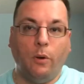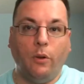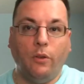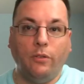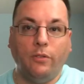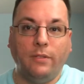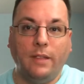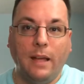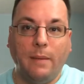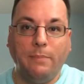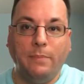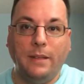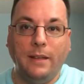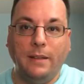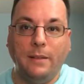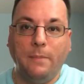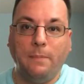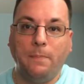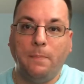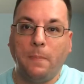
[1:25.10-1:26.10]
stepped
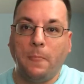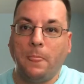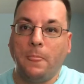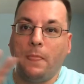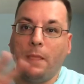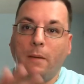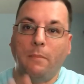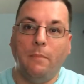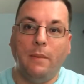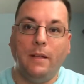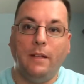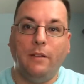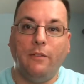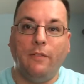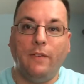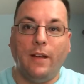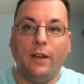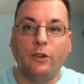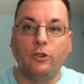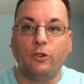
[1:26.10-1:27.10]
in,
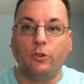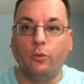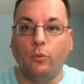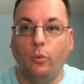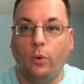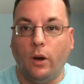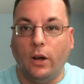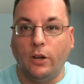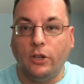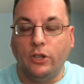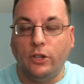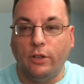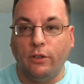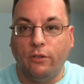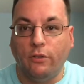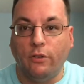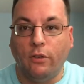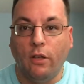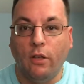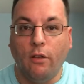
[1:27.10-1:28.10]
manufactured
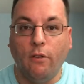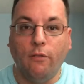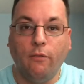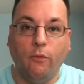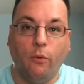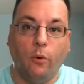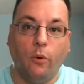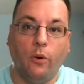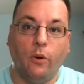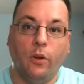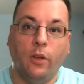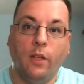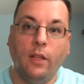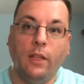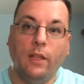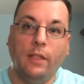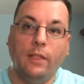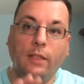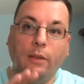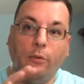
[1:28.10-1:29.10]
watches for
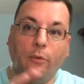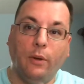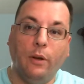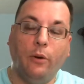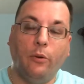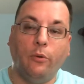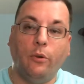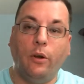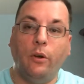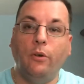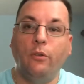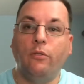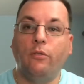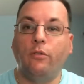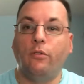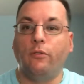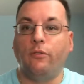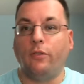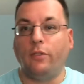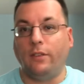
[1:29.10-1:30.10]
the railroads,
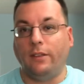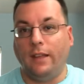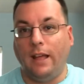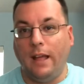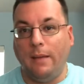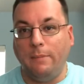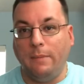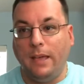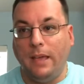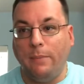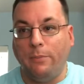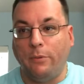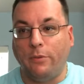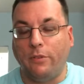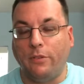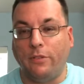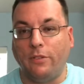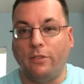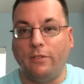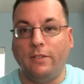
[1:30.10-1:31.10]
for the timekeepers
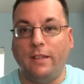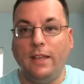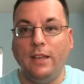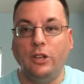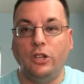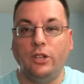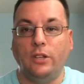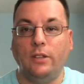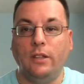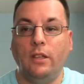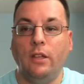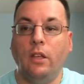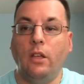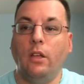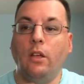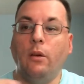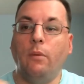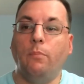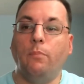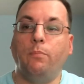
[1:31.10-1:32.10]
at the station.
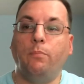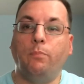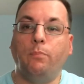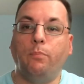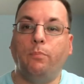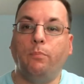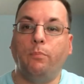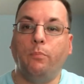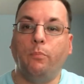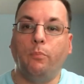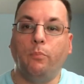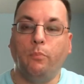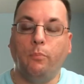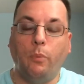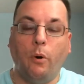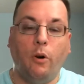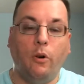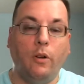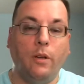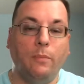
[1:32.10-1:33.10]

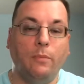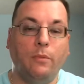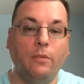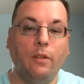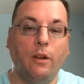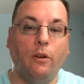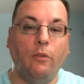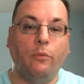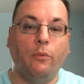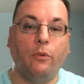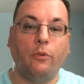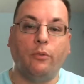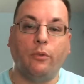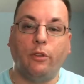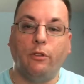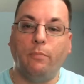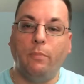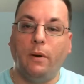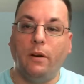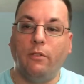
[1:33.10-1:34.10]
Ball himself was
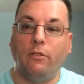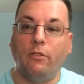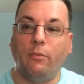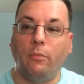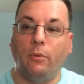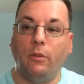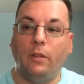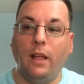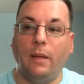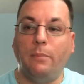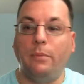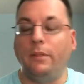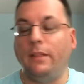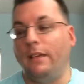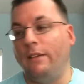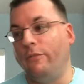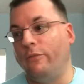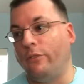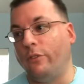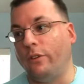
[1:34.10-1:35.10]
responsible, I
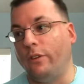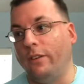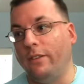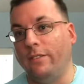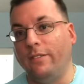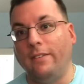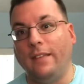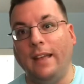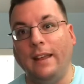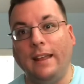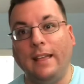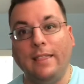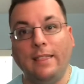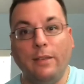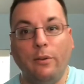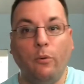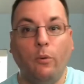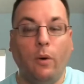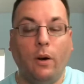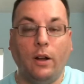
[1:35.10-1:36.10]
believe, for setting the
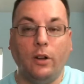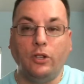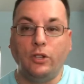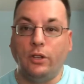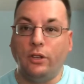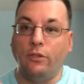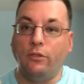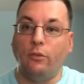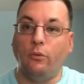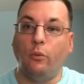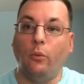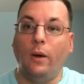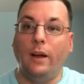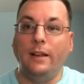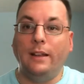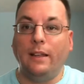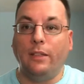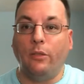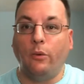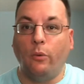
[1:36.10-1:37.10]
watches and
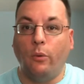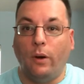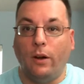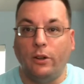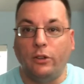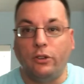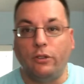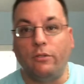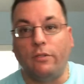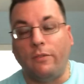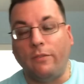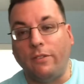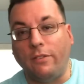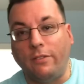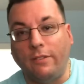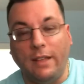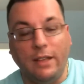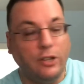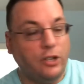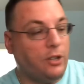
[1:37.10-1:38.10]
winding the watches of the
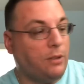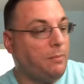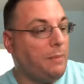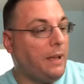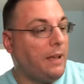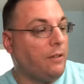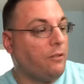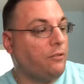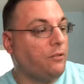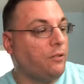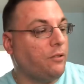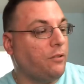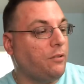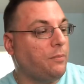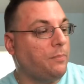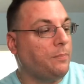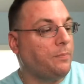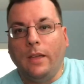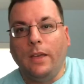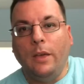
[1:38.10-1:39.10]
station masters.
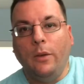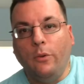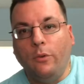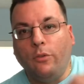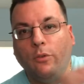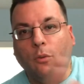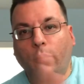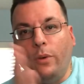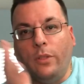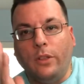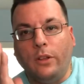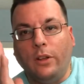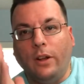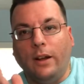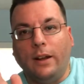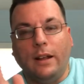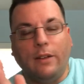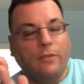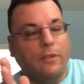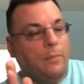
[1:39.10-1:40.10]
He was the one that
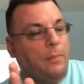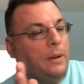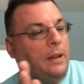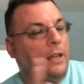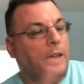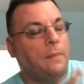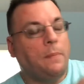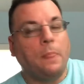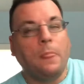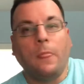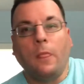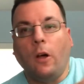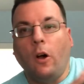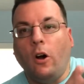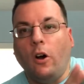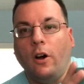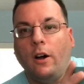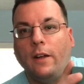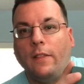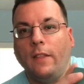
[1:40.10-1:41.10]
got everybody
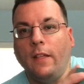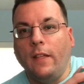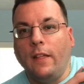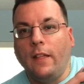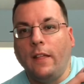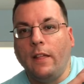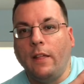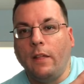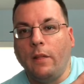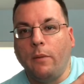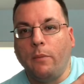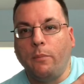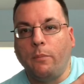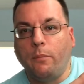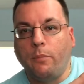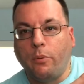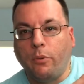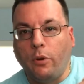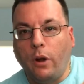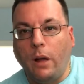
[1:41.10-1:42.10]
on
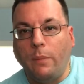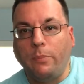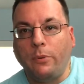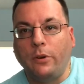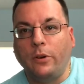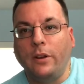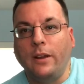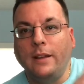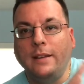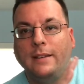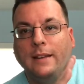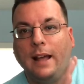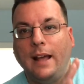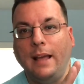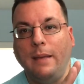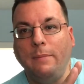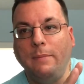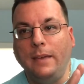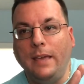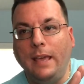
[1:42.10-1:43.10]
proper
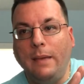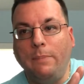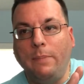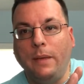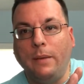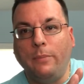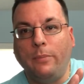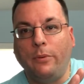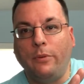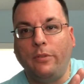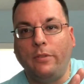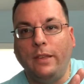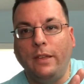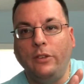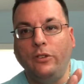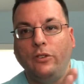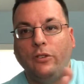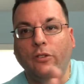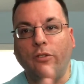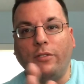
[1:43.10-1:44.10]
timekeeping
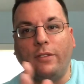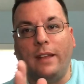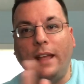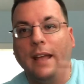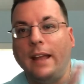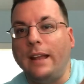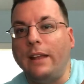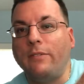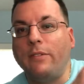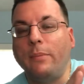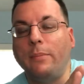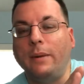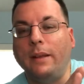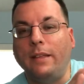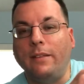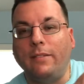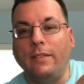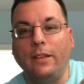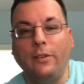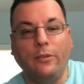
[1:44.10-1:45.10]
procedures and had everybody
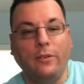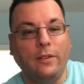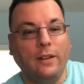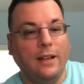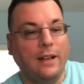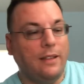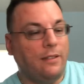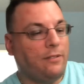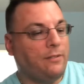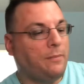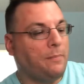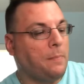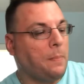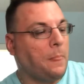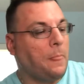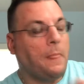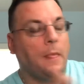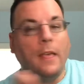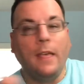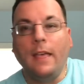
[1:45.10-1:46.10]
synchronized.
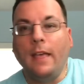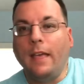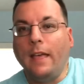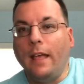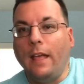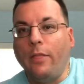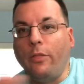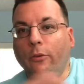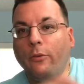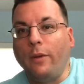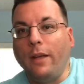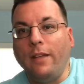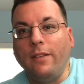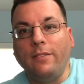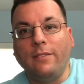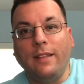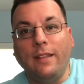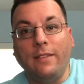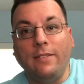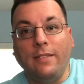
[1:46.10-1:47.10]
And the
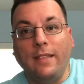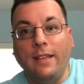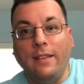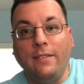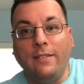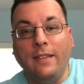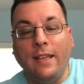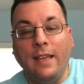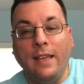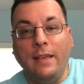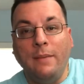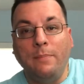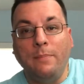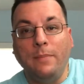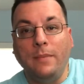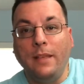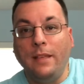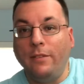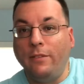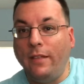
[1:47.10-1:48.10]
rest, as they say,
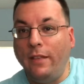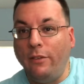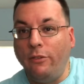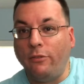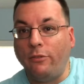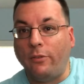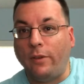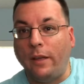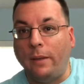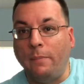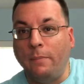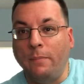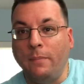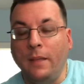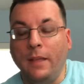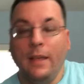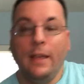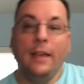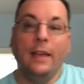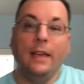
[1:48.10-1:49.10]
is history.
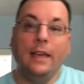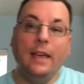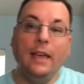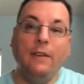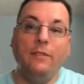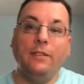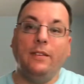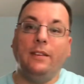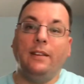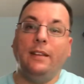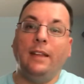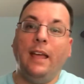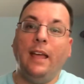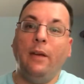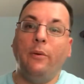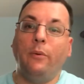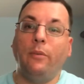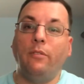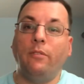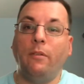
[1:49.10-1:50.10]
Even today,
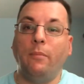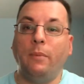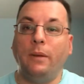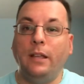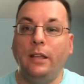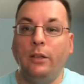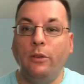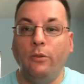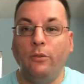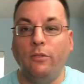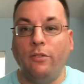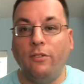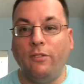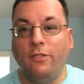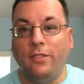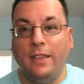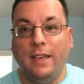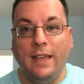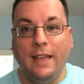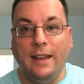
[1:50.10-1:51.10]
when somebody uses
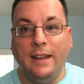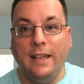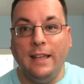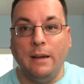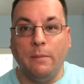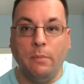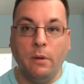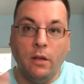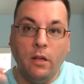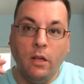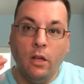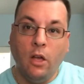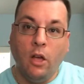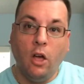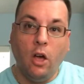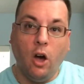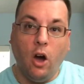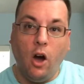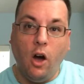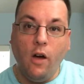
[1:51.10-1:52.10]
the idiom
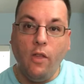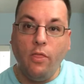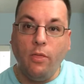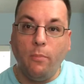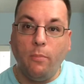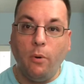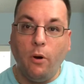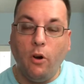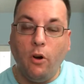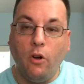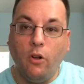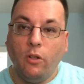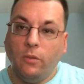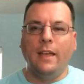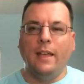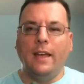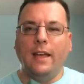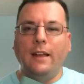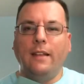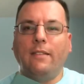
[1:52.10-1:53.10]
on the ball,
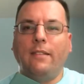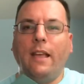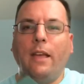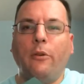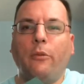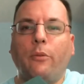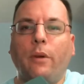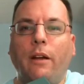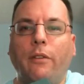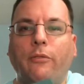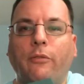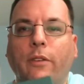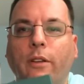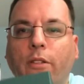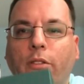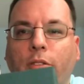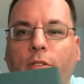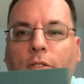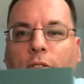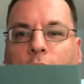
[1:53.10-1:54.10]
it is a
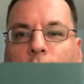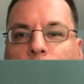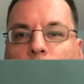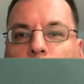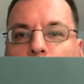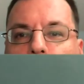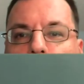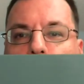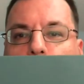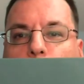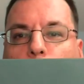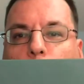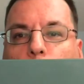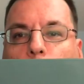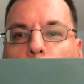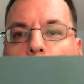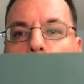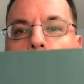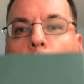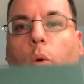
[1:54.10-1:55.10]
reference
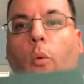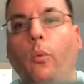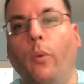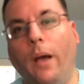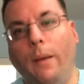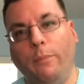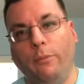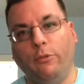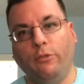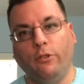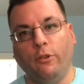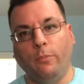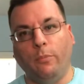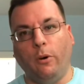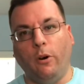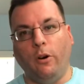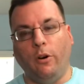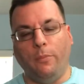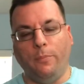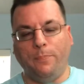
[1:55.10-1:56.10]
to Webster
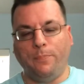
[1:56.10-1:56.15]
Ball.